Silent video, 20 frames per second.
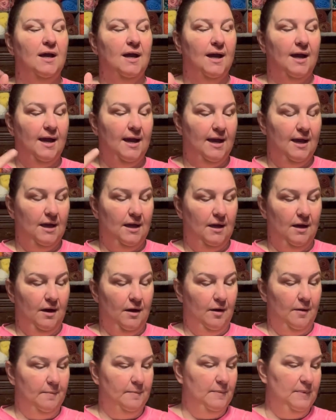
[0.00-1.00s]
a
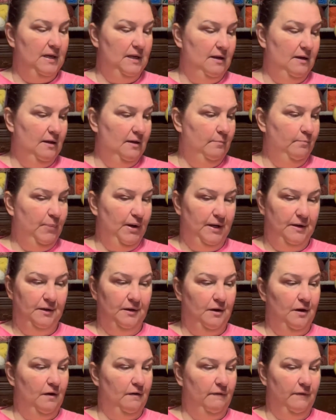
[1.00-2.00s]
knitted button
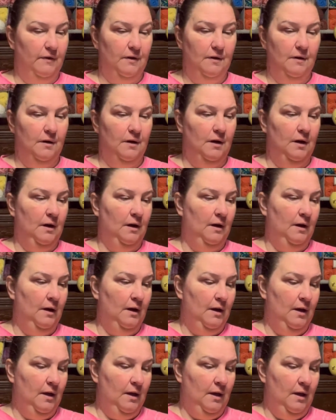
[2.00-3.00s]
cover.
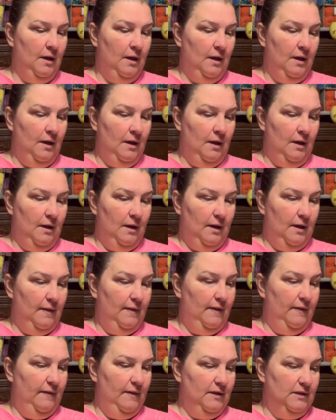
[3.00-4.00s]
And
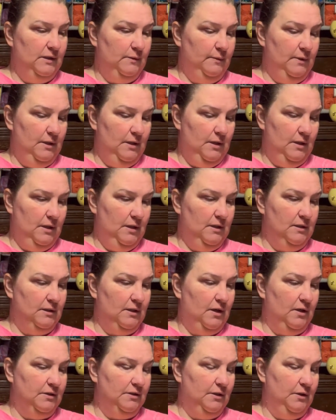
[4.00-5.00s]
then this one is
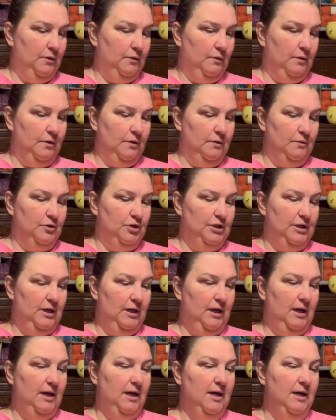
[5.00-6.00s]
also
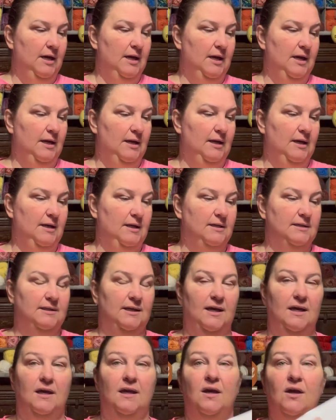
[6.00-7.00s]
crochet, and it is
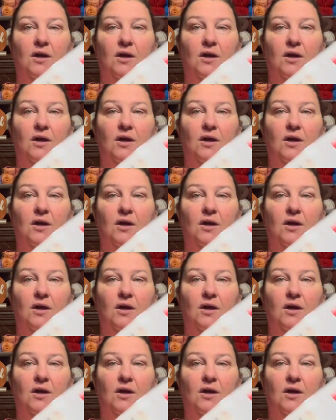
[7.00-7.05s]
a